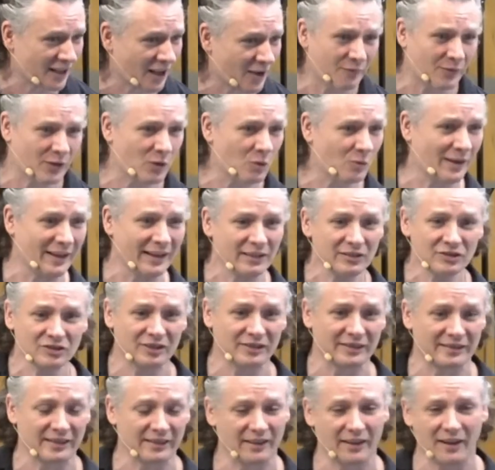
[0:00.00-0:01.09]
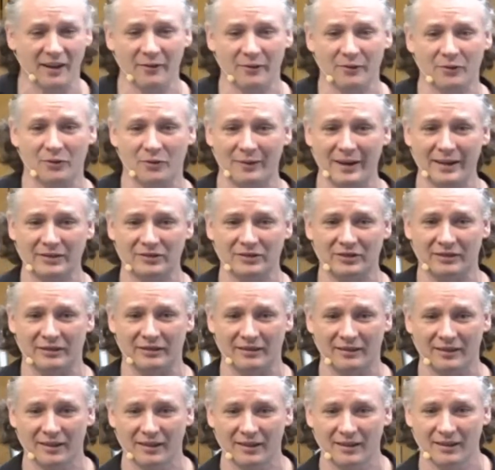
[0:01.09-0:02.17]
a few inches in the other
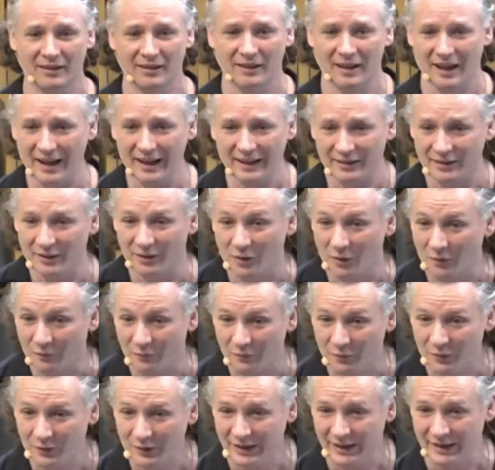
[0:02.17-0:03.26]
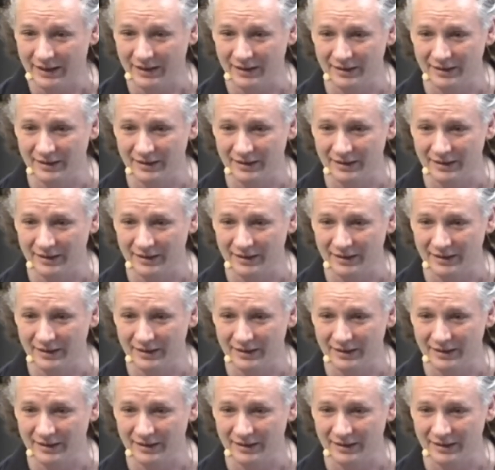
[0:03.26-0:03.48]
direction, I could go free."